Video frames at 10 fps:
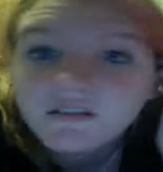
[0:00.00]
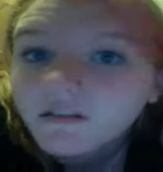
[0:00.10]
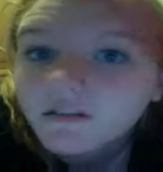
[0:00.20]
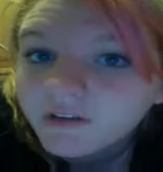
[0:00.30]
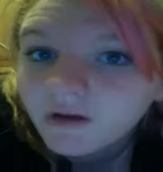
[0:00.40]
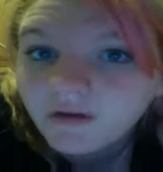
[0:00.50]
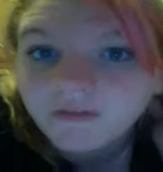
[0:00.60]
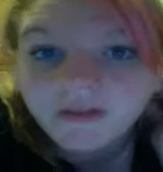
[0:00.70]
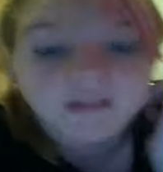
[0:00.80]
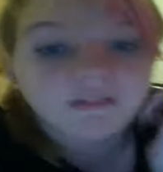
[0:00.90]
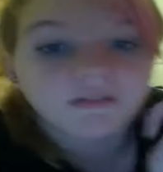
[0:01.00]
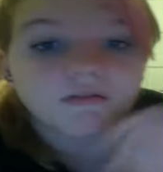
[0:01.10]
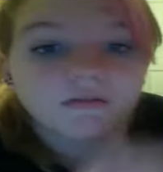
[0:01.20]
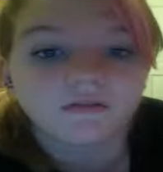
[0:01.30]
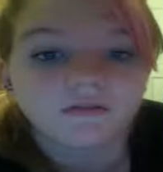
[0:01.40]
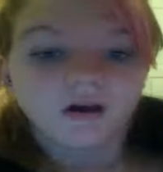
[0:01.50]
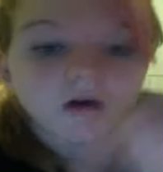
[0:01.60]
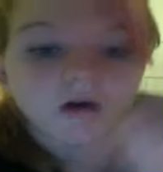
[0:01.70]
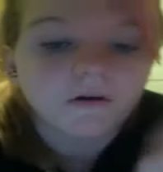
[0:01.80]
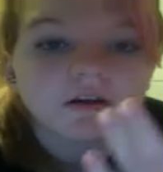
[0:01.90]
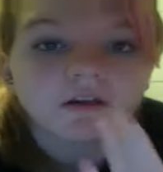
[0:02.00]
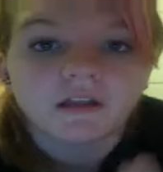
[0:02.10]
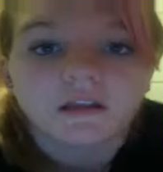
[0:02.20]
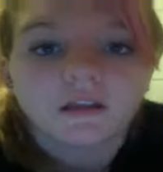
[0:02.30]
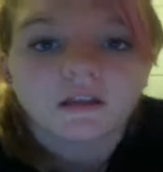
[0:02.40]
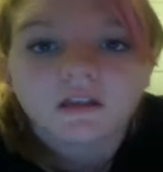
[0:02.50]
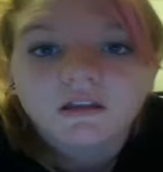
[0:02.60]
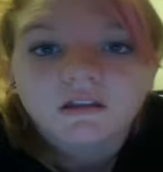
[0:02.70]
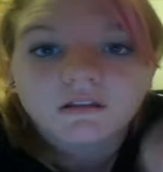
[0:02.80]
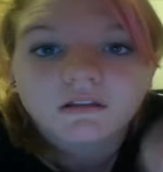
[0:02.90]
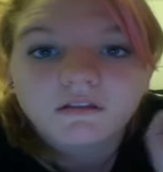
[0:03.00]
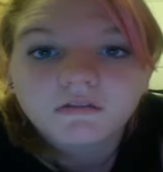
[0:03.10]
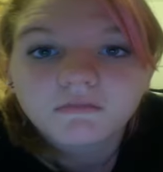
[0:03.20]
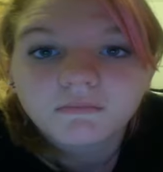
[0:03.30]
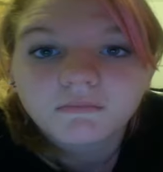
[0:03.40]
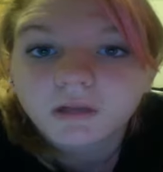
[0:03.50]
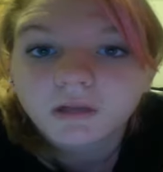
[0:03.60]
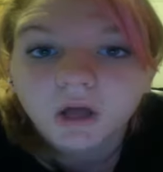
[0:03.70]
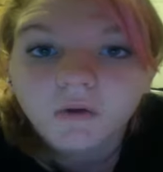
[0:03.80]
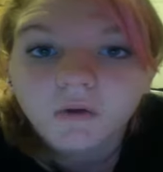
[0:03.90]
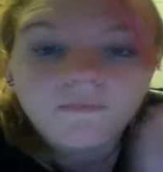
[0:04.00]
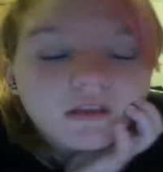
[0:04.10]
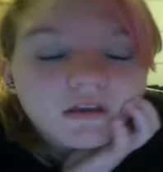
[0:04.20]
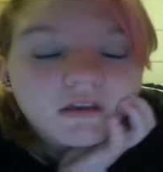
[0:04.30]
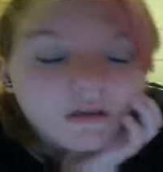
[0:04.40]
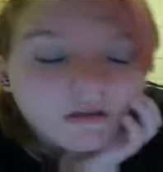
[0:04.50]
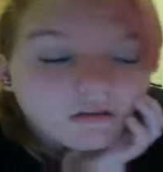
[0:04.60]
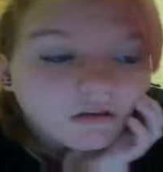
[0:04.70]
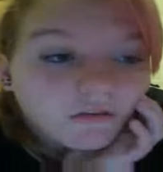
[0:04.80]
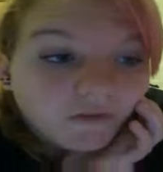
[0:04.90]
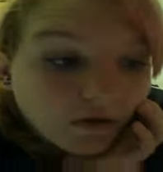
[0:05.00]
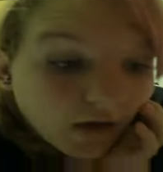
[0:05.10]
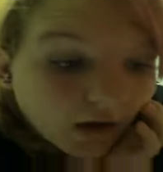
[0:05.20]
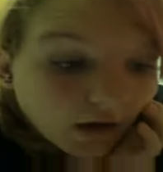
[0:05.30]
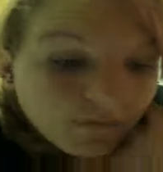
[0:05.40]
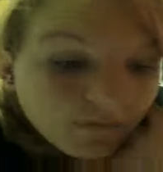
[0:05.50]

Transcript: a video on that, so I'll put a link in below. Not that you care.